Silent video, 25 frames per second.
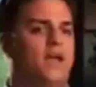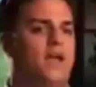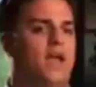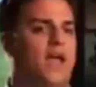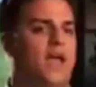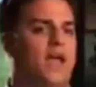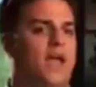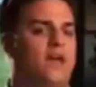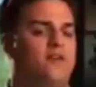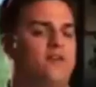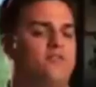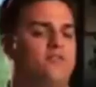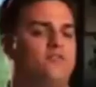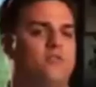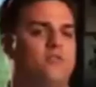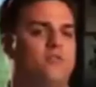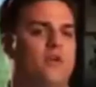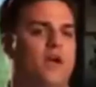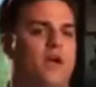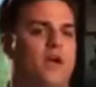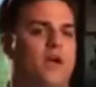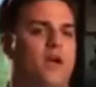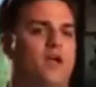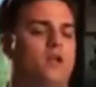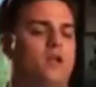After
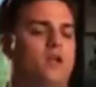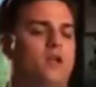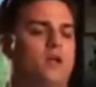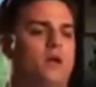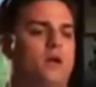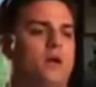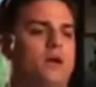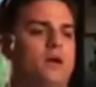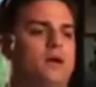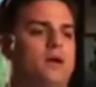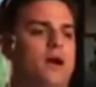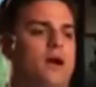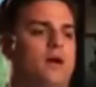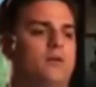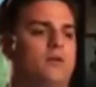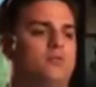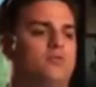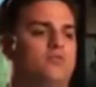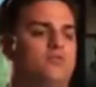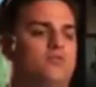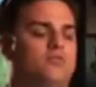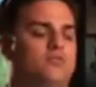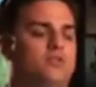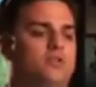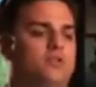that, I was
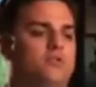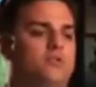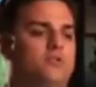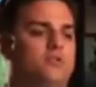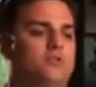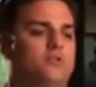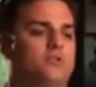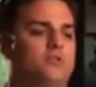still